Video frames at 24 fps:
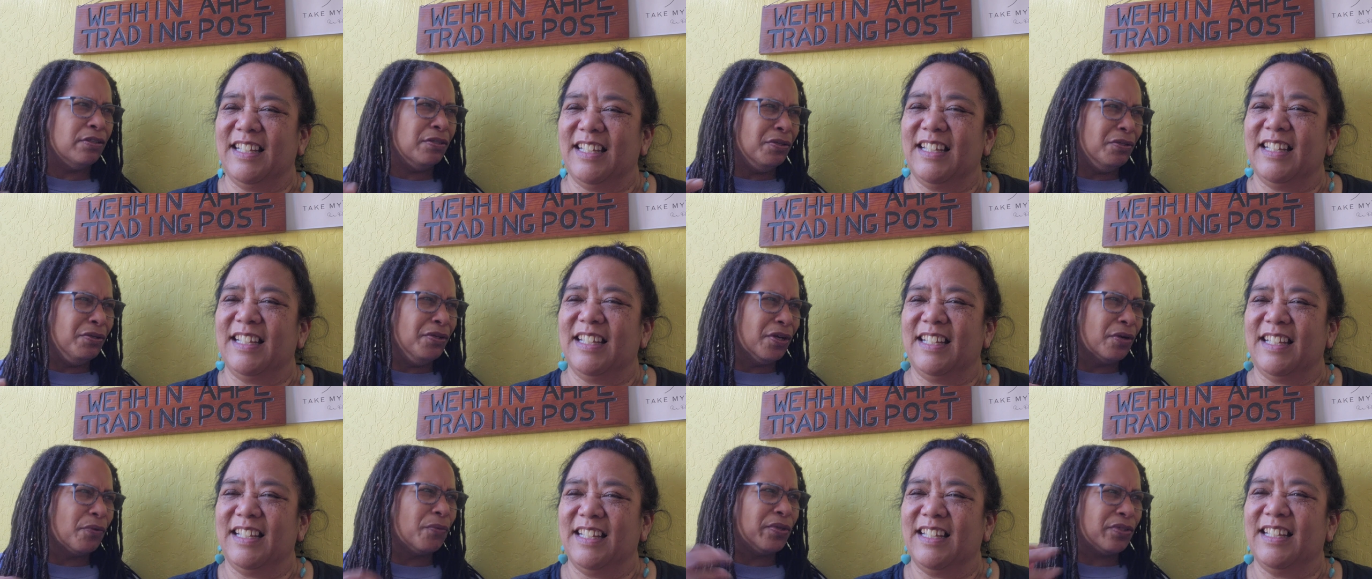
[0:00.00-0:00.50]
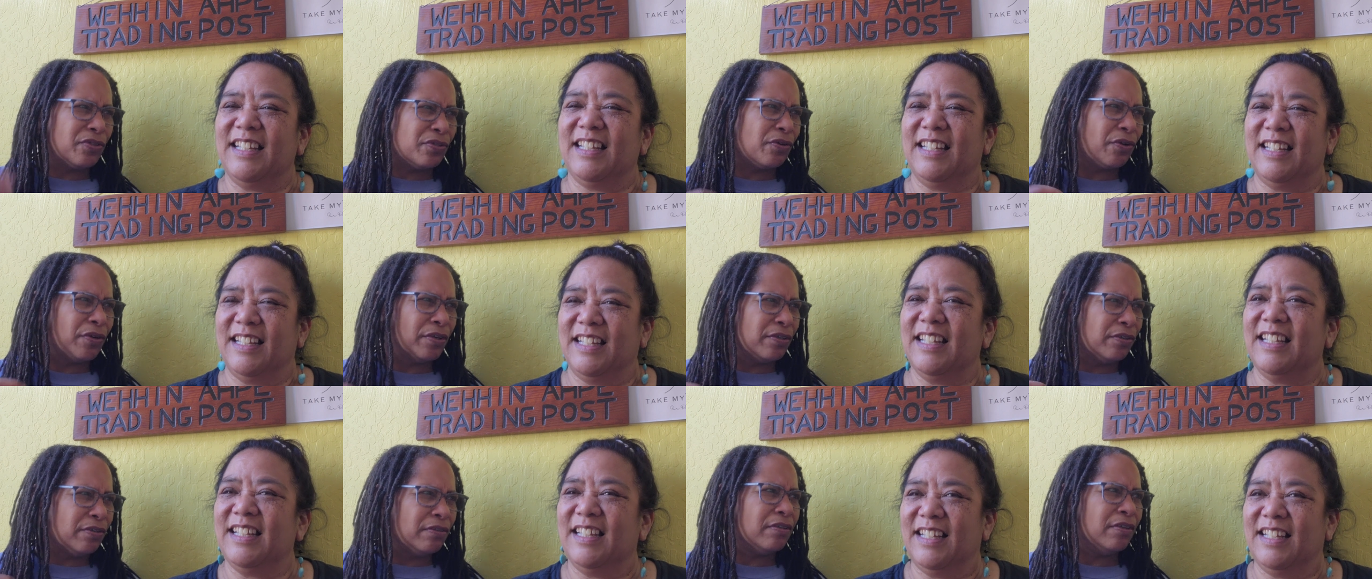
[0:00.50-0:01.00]
Speaker 1: new year. We'd
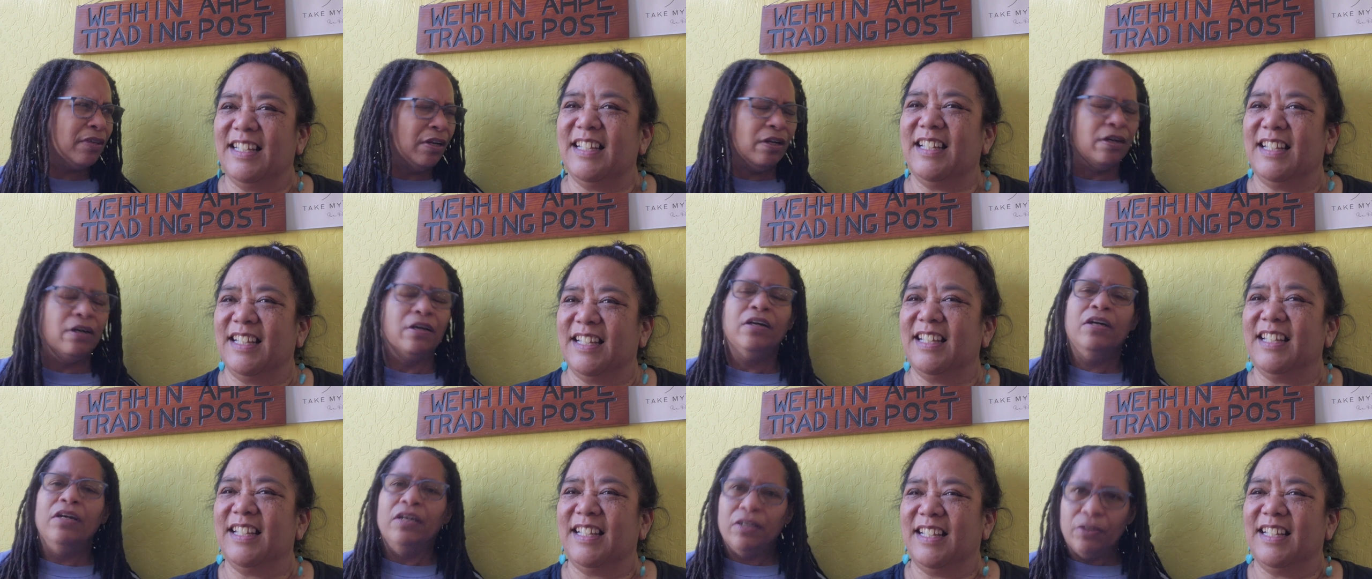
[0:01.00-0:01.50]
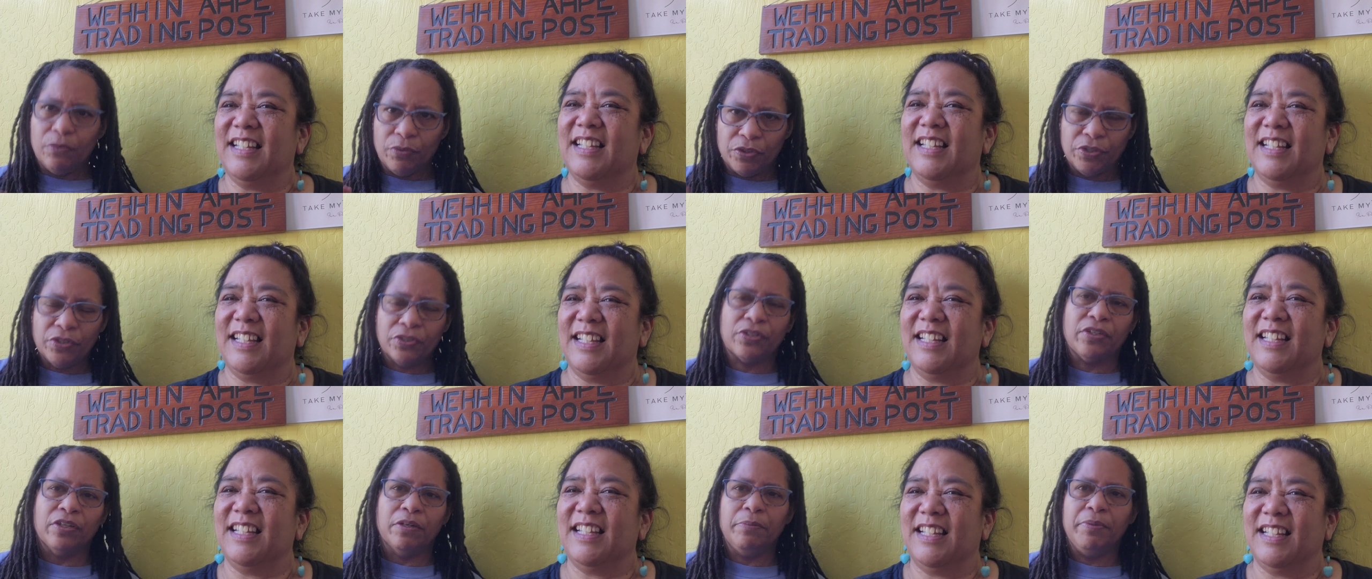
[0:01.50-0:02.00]
started, you know, we were
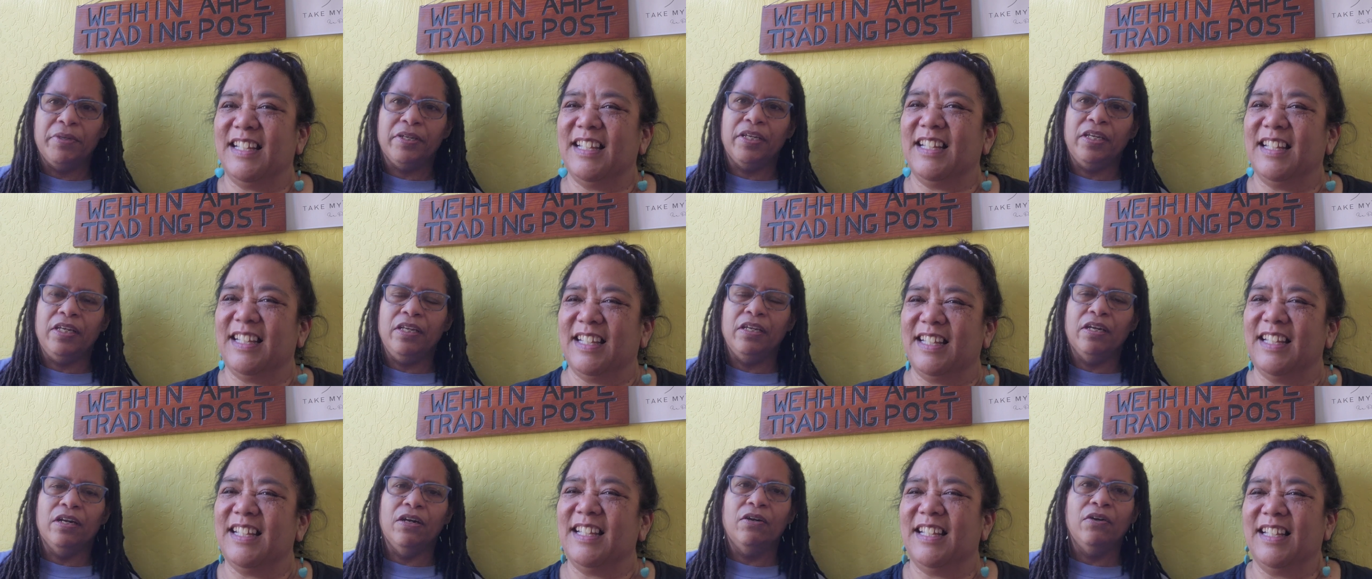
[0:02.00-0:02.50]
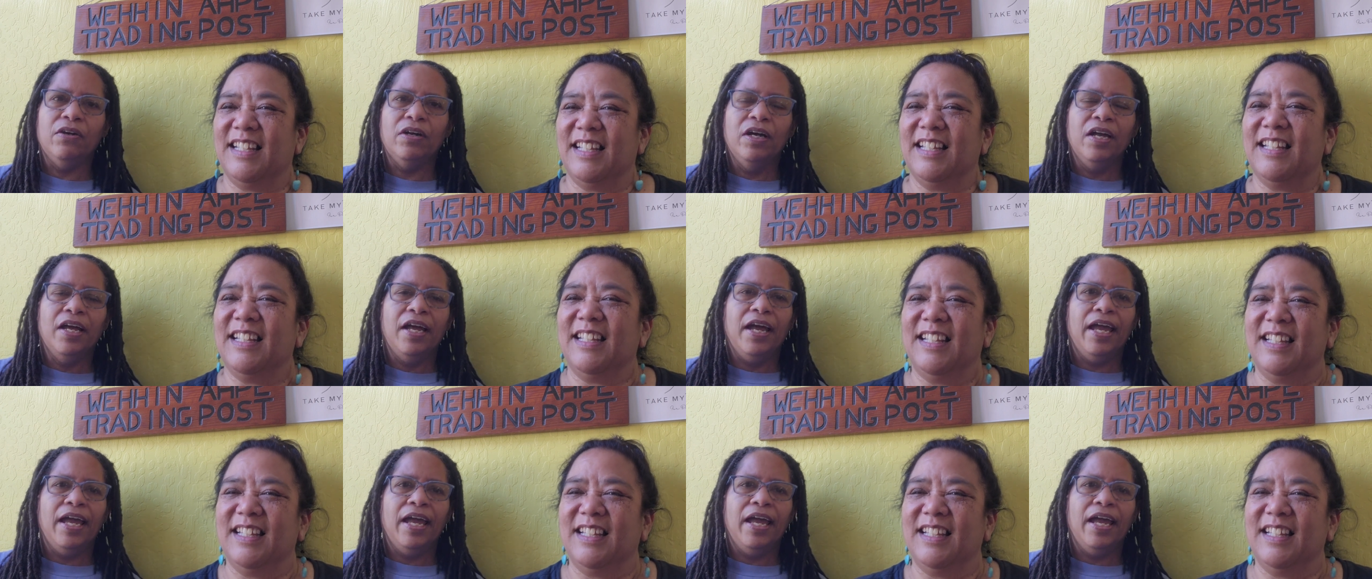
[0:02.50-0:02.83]
just going to be keto.